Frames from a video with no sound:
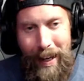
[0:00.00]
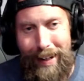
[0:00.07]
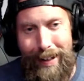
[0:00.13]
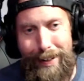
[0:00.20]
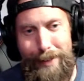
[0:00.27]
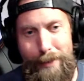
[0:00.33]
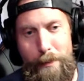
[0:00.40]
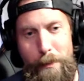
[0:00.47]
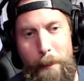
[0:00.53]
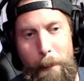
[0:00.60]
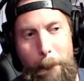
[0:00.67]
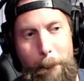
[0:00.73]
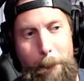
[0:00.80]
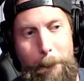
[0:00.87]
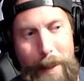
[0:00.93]

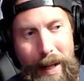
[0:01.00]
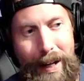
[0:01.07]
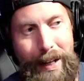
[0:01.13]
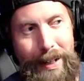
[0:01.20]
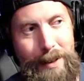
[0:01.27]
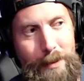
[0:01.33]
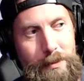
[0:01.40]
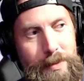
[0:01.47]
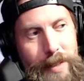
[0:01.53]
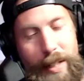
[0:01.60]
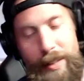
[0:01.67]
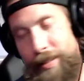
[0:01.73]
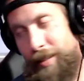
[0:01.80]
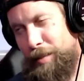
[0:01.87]
Bam! Bam! Now,